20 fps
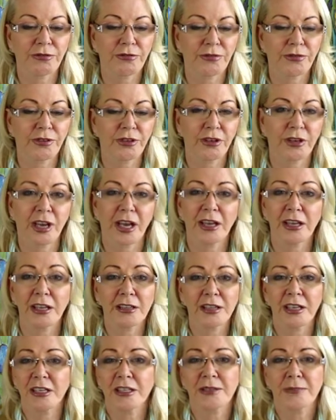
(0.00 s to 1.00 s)
uh,
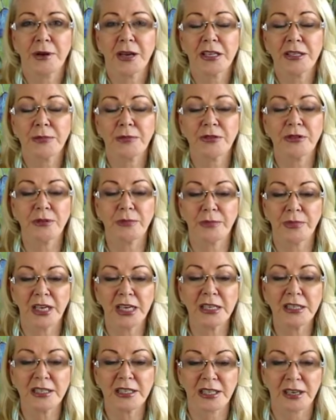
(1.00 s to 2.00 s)
it's possible to
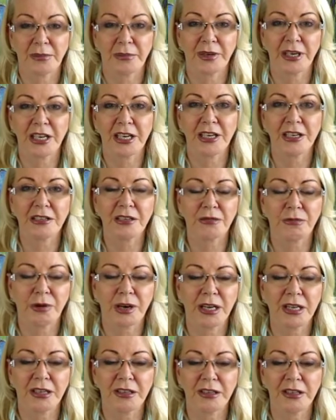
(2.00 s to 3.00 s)
meet somebody as
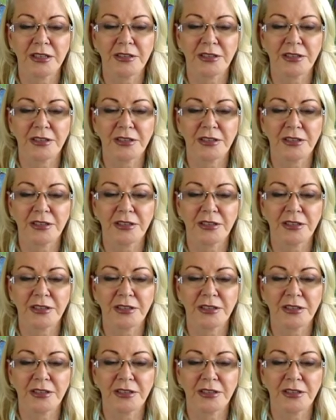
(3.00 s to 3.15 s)
well.